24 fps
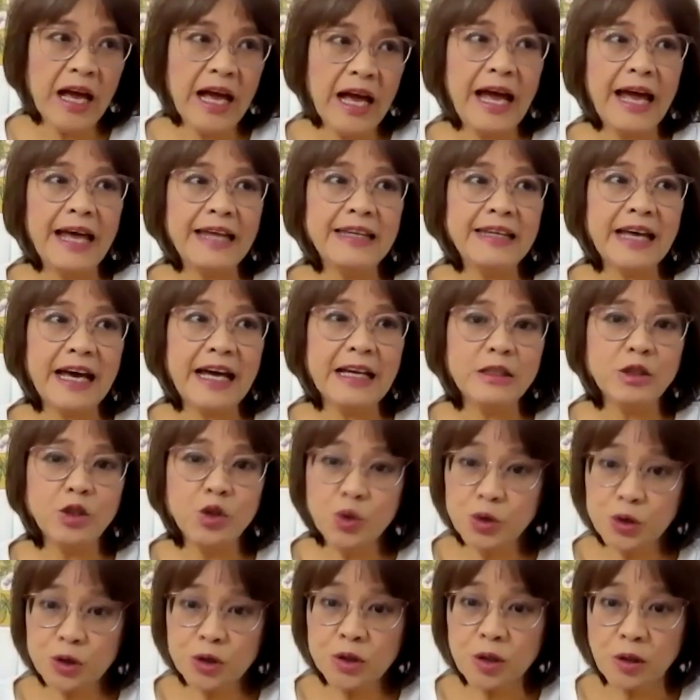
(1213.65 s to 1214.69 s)
And then
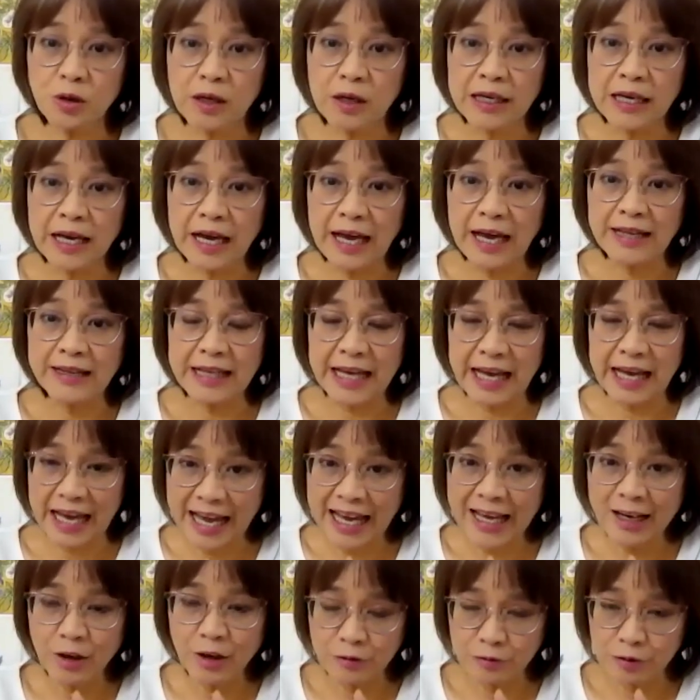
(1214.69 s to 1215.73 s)
usually at the
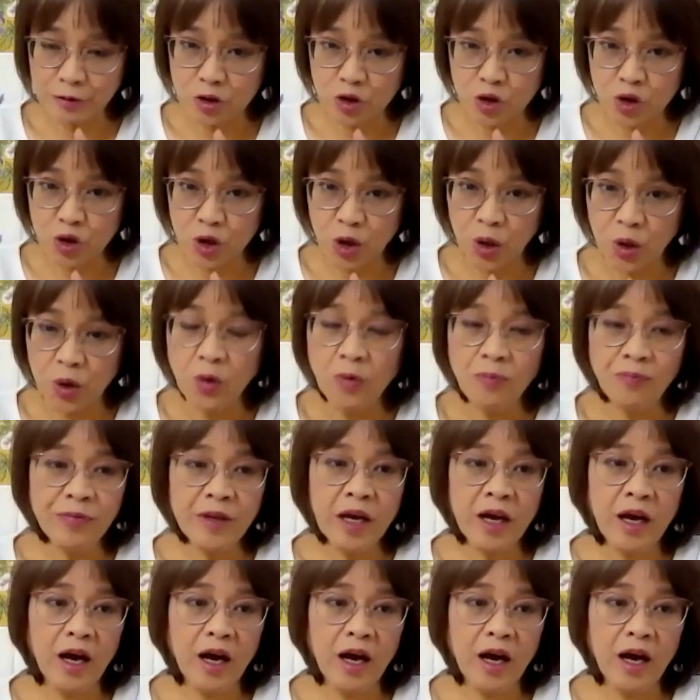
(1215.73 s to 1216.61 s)
end of the show,